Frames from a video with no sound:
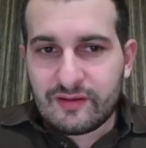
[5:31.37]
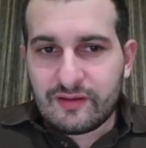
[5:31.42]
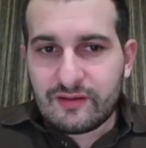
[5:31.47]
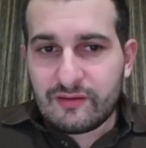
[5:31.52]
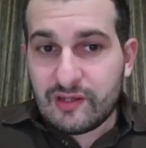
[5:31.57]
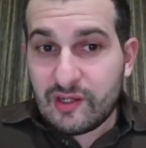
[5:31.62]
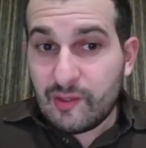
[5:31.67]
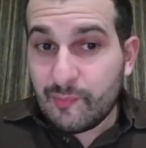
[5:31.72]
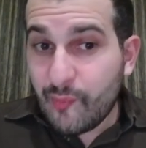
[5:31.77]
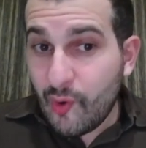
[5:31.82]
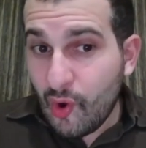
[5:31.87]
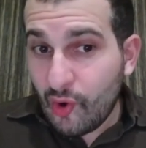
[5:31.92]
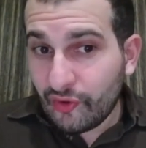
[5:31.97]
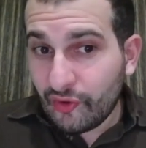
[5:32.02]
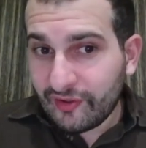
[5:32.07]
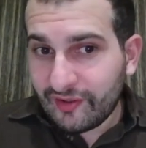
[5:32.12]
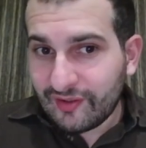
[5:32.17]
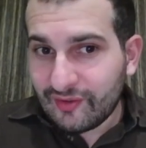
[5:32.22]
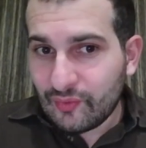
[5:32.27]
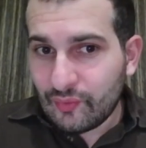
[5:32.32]
a pawn,
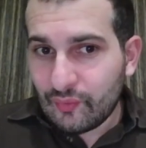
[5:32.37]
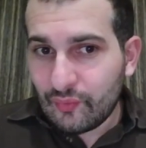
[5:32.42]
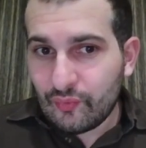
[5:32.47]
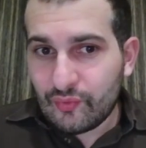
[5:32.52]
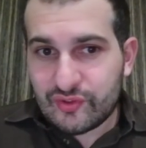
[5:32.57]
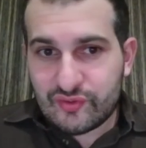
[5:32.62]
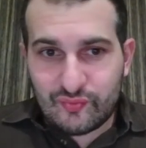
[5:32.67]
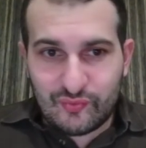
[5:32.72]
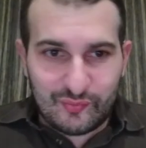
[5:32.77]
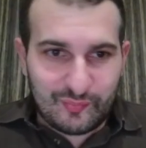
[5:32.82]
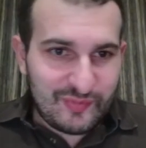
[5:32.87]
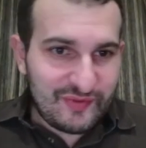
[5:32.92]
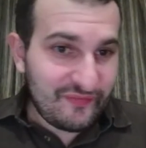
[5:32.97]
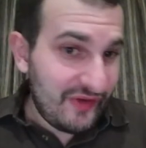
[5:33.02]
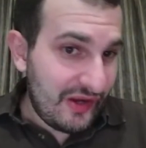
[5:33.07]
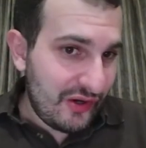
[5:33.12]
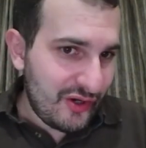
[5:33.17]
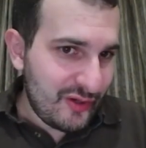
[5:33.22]
which would be very